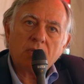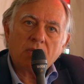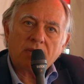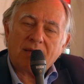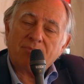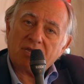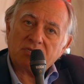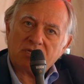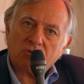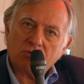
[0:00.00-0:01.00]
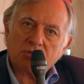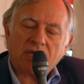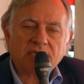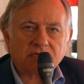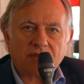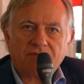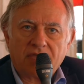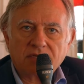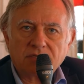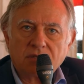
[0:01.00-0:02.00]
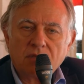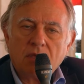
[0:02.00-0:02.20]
Now, Brexit also has an effect,